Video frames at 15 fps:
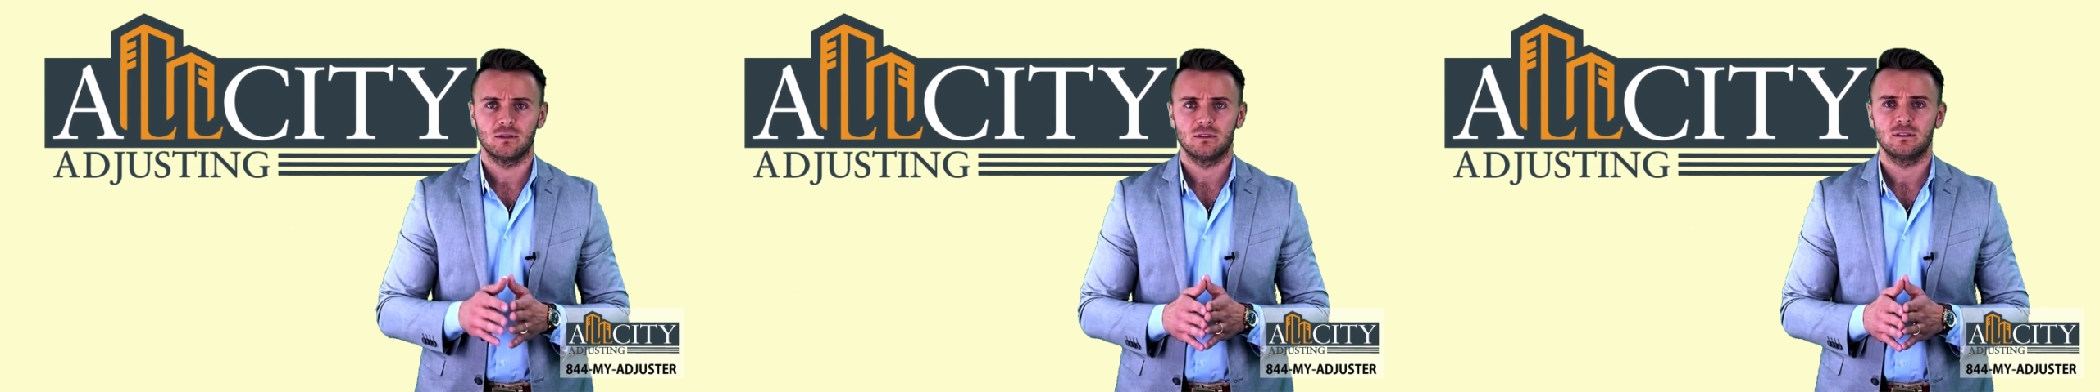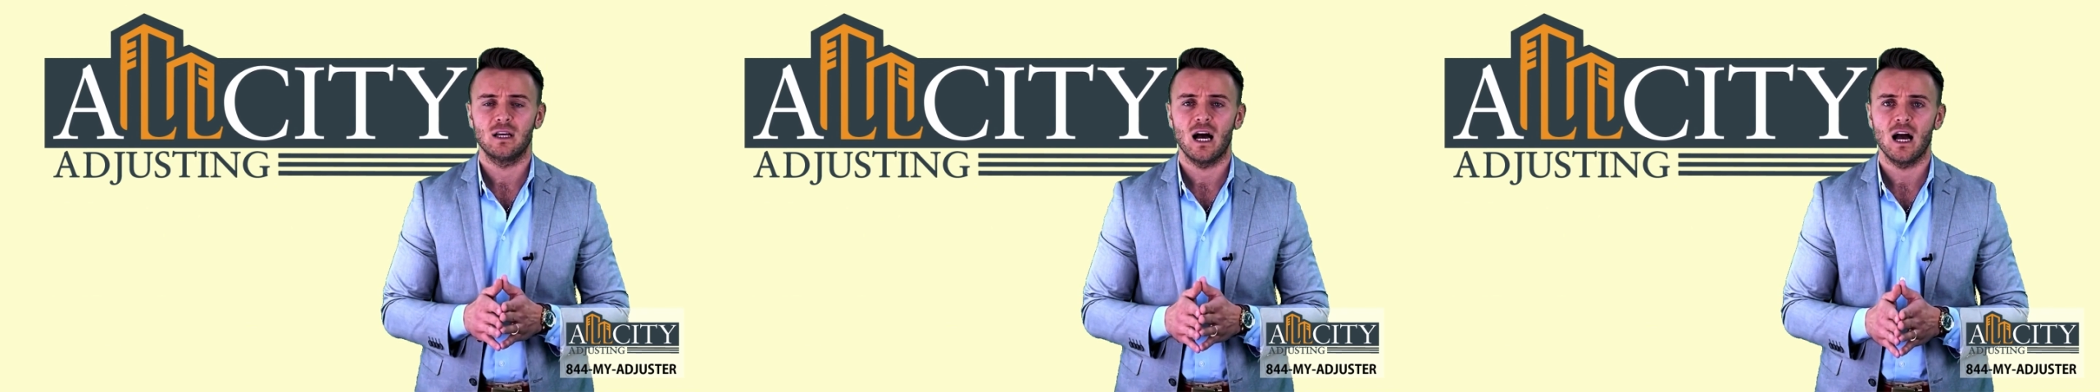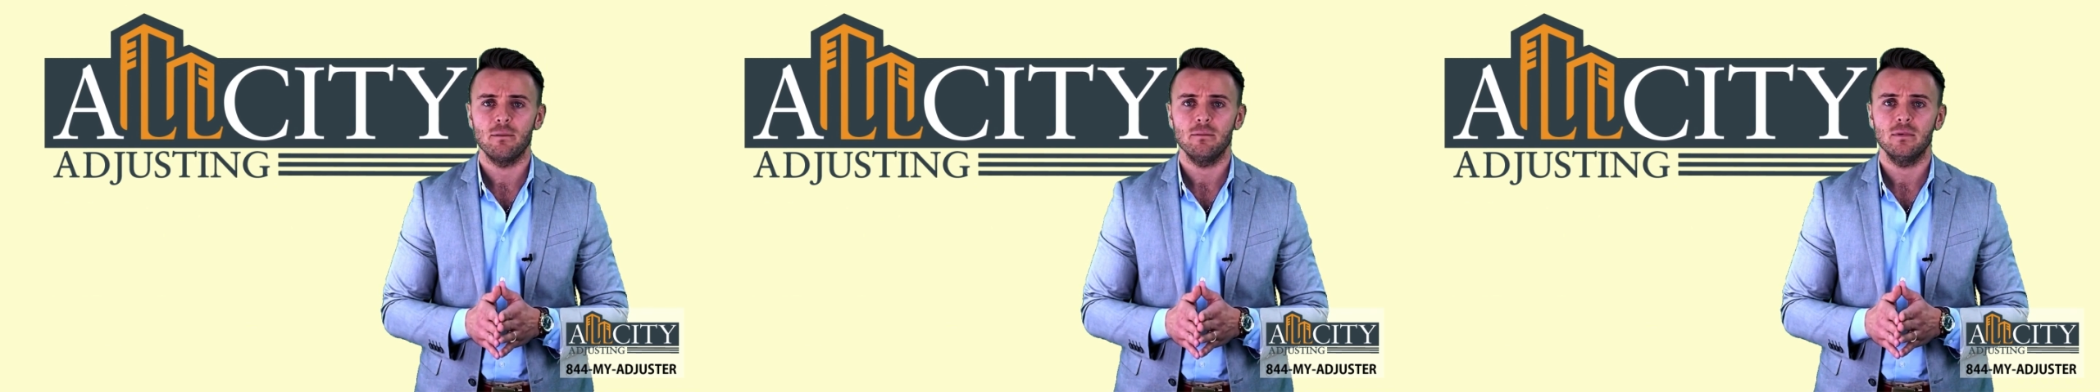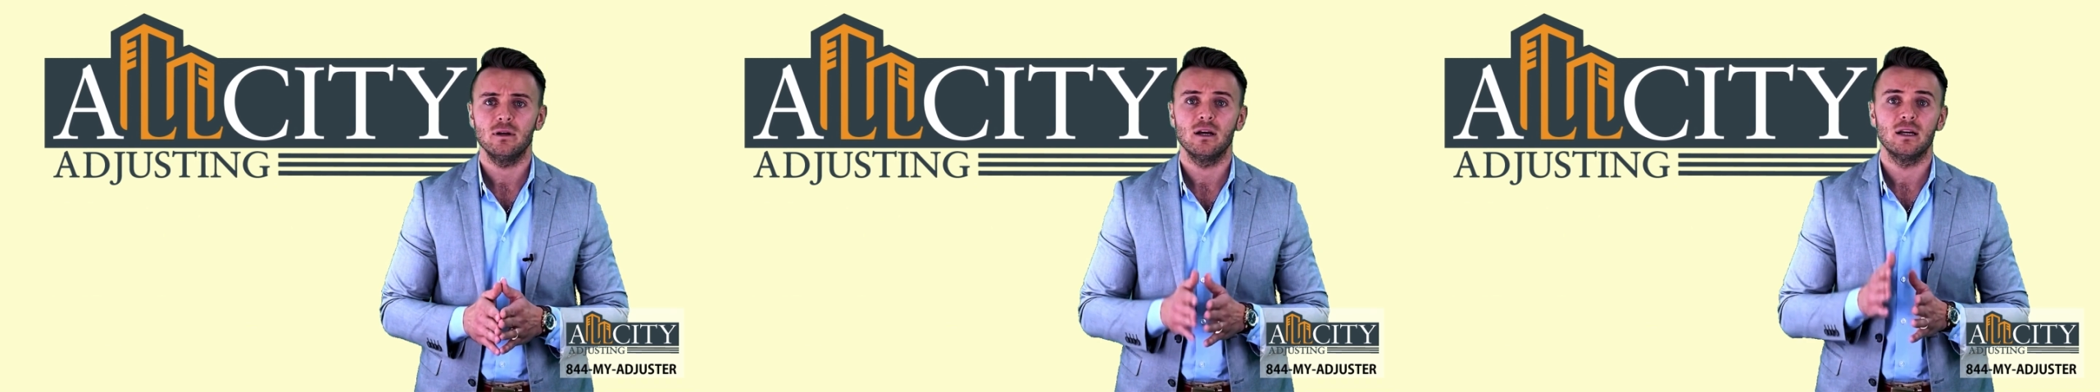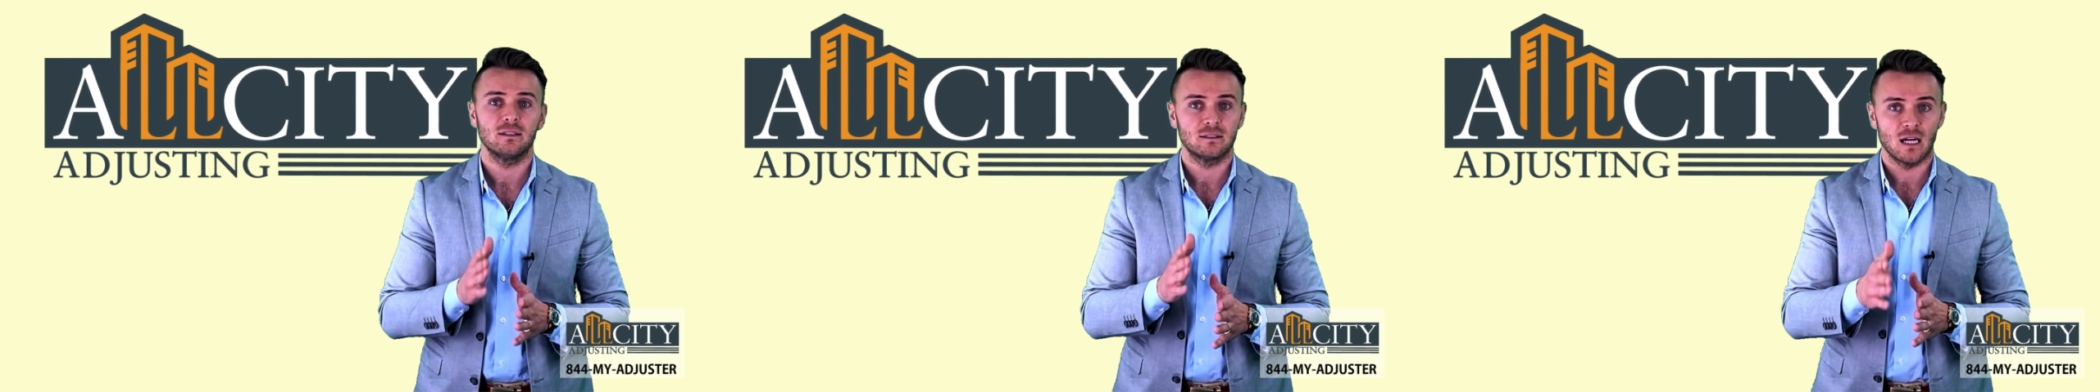time
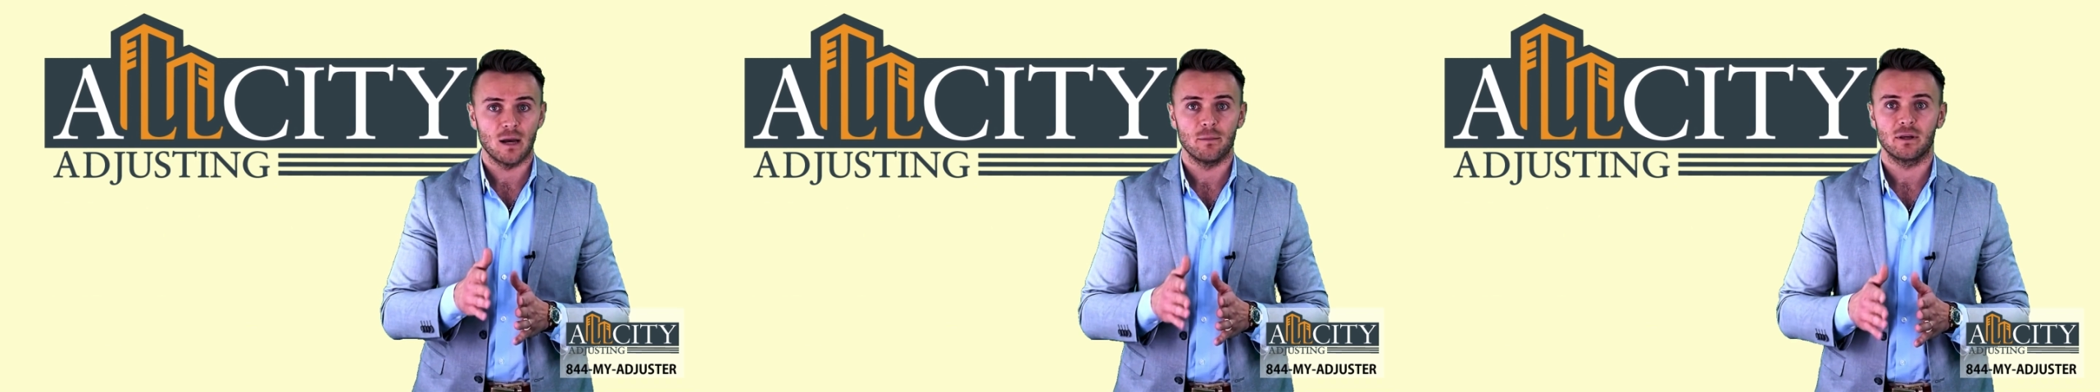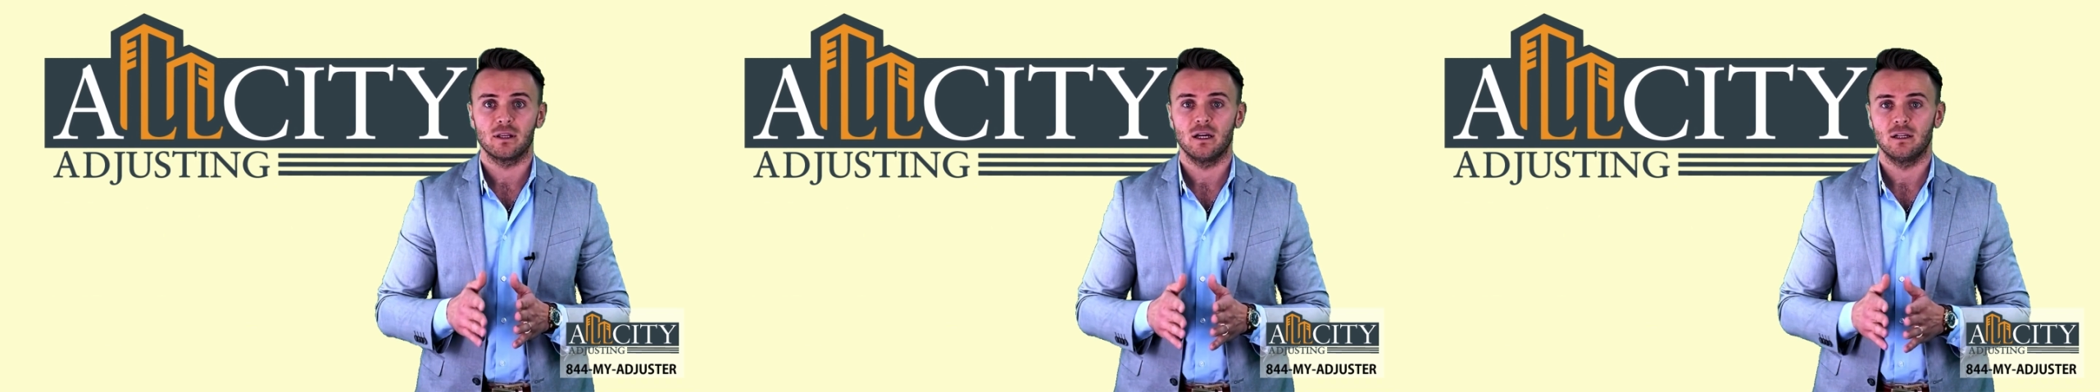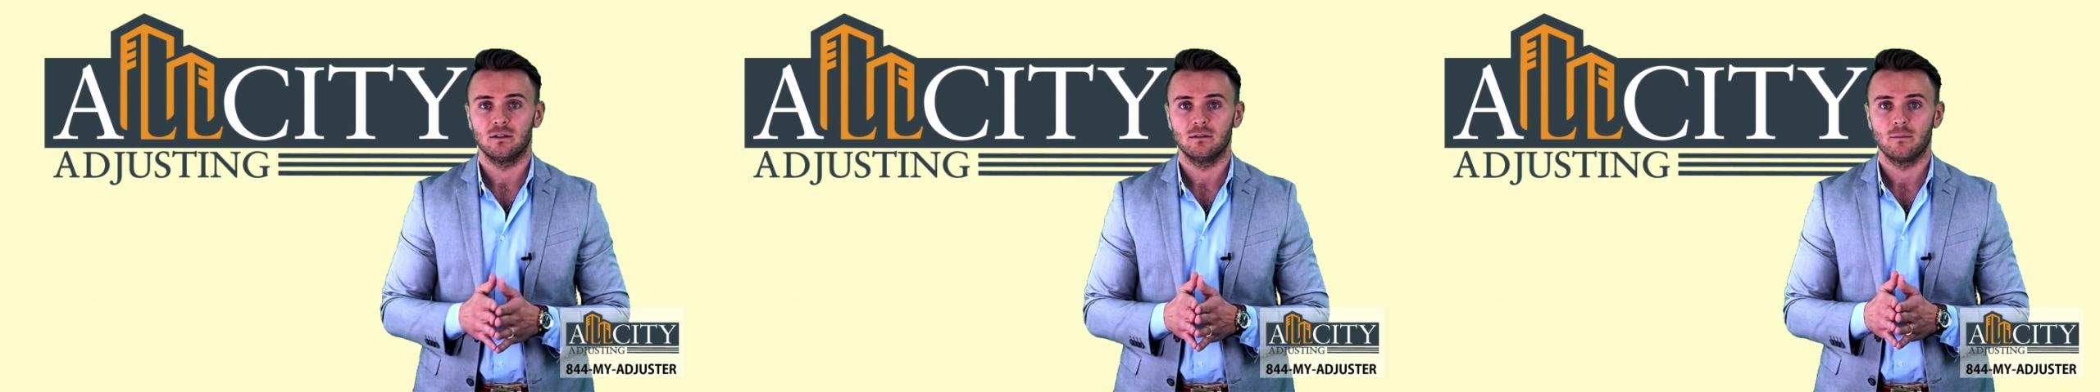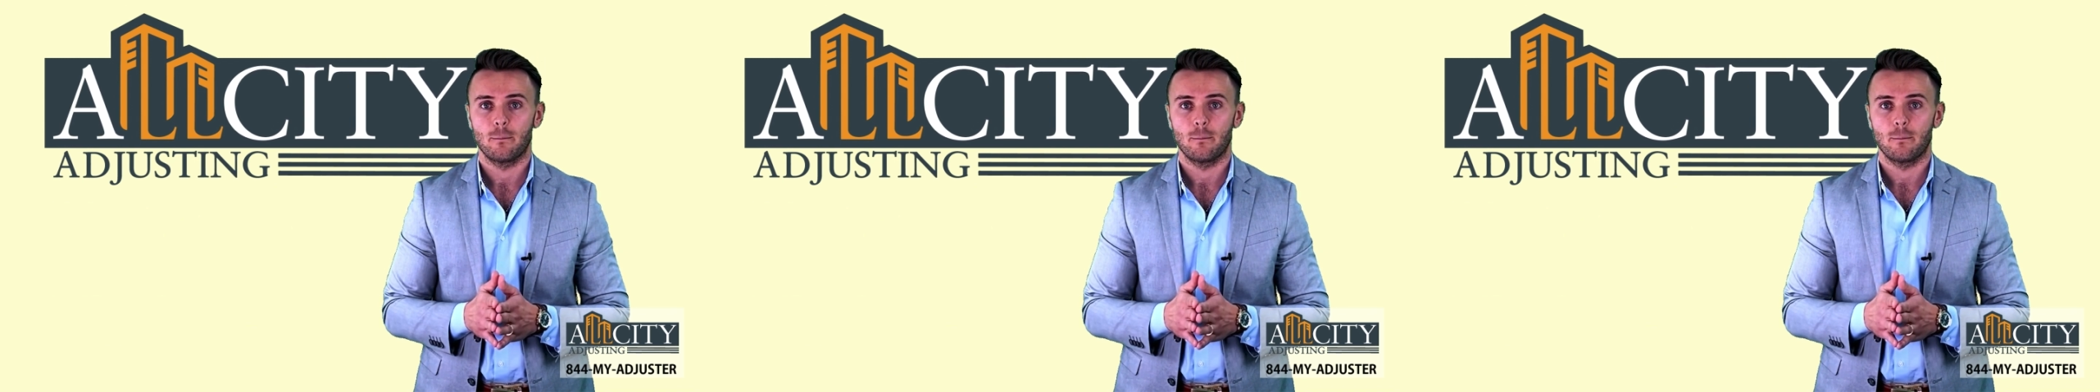and time again.